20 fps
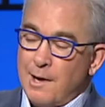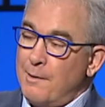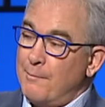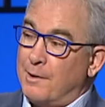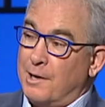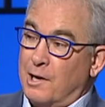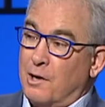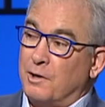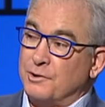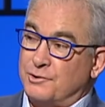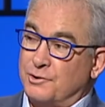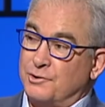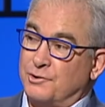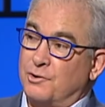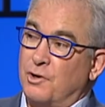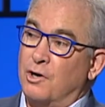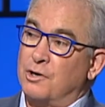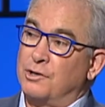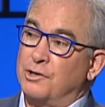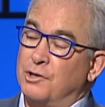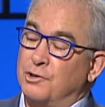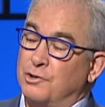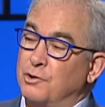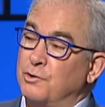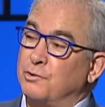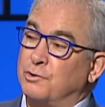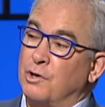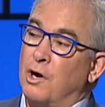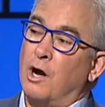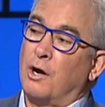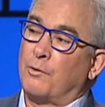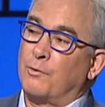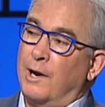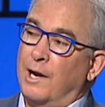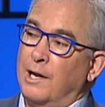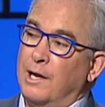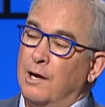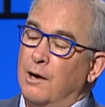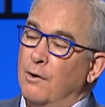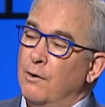But I also started to do talk
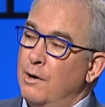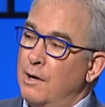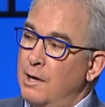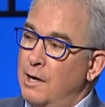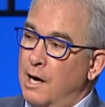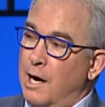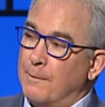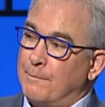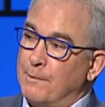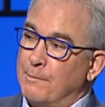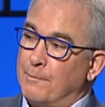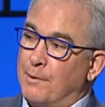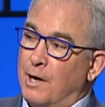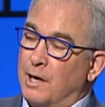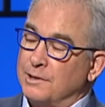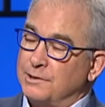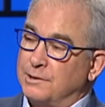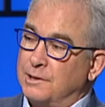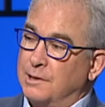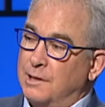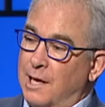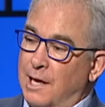radio up in Boston,